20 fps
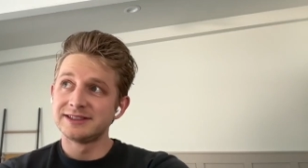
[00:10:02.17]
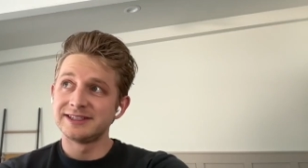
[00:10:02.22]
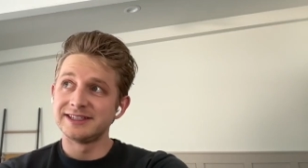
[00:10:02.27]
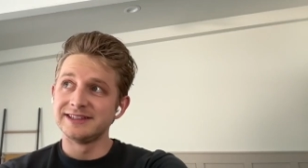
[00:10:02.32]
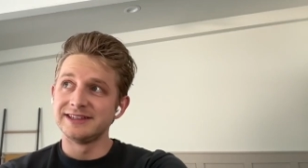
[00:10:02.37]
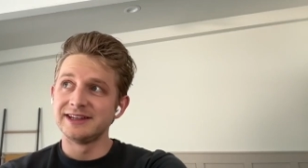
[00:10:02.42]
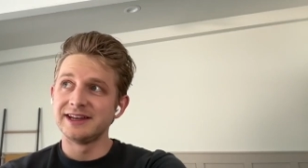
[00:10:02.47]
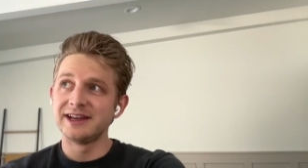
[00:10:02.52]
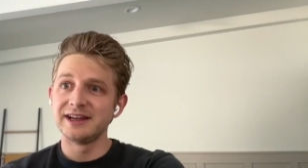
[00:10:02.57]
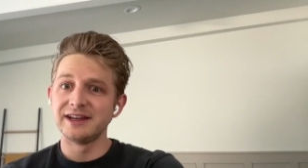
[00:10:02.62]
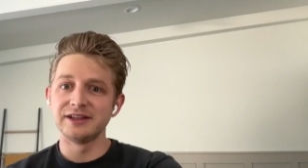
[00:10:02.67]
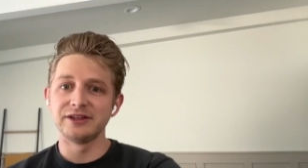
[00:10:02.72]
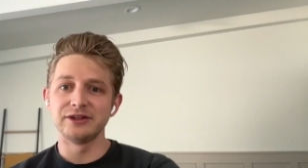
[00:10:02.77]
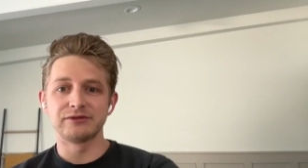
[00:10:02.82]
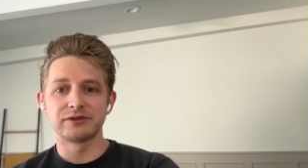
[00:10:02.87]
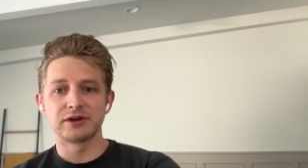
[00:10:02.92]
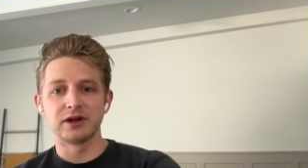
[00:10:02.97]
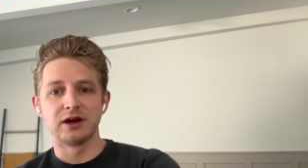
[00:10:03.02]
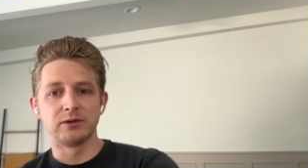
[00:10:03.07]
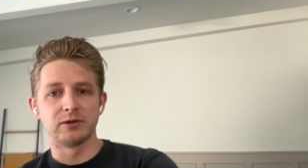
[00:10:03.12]
today
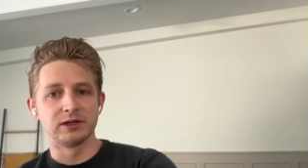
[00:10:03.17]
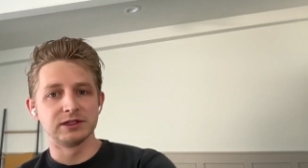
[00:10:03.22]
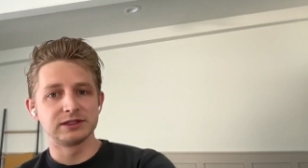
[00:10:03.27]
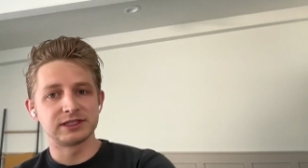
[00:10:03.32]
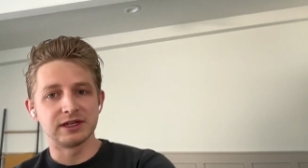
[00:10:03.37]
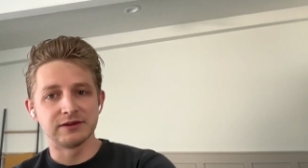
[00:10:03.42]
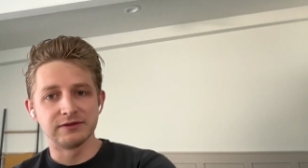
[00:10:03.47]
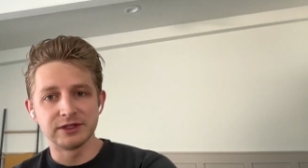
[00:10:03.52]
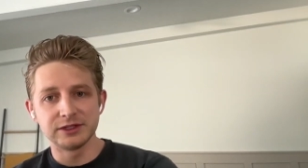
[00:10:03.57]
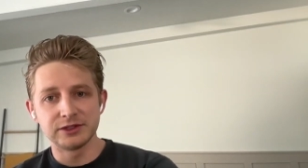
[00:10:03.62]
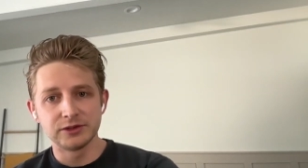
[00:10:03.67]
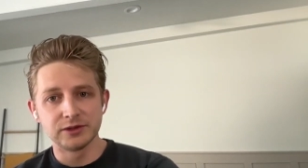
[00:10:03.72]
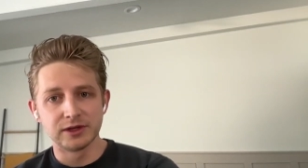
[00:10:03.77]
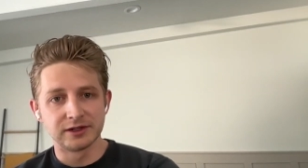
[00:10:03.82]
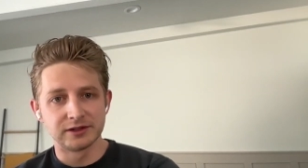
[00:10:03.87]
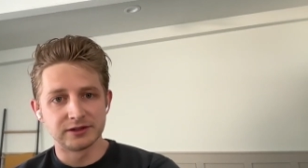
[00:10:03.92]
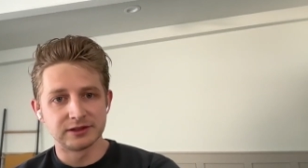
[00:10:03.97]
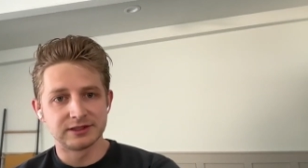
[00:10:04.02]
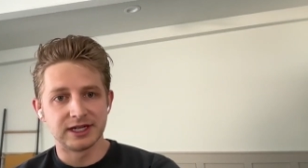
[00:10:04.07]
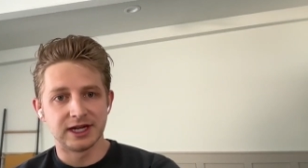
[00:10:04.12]
you've got what,
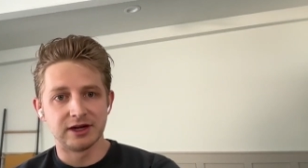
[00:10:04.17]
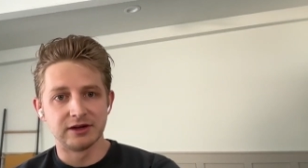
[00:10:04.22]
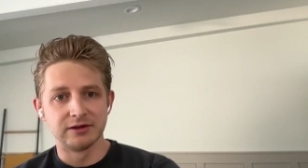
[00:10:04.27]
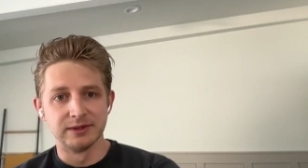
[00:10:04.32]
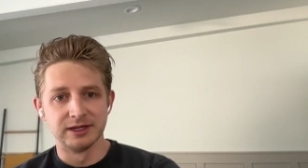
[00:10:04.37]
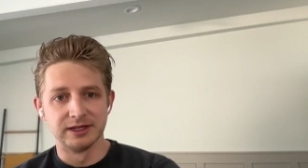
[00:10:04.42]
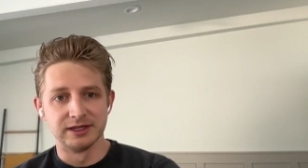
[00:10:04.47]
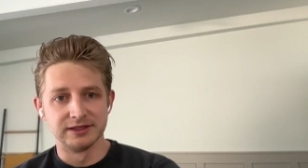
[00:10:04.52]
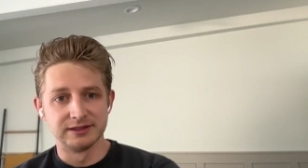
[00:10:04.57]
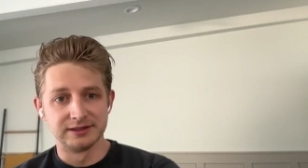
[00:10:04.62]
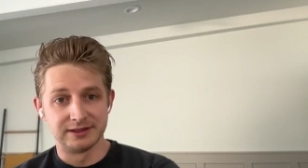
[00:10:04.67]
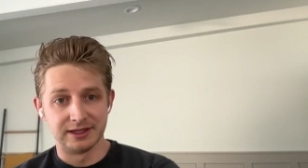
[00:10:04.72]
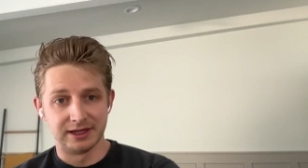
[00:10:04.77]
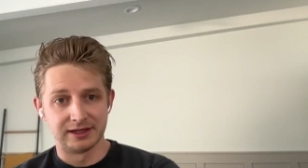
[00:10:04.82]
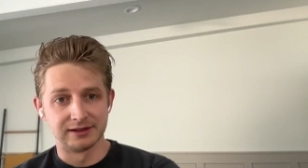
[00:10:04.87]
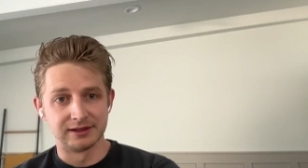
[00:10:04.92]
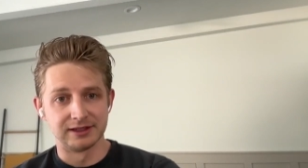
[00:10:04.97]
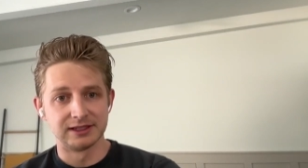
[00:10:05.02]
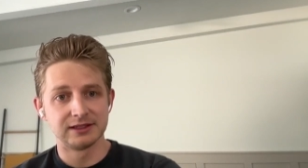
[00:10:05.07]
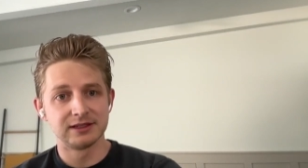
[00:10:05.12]
7,200 TAO emitted
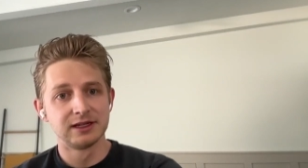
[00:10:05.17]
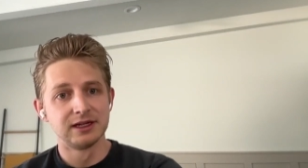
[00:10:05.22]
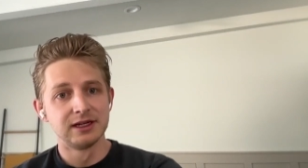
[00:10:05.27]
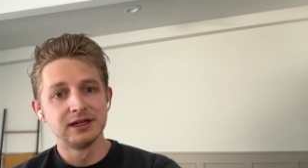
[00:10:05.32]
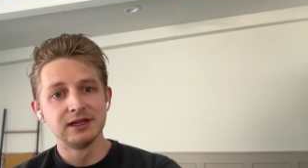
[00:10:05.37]
daily.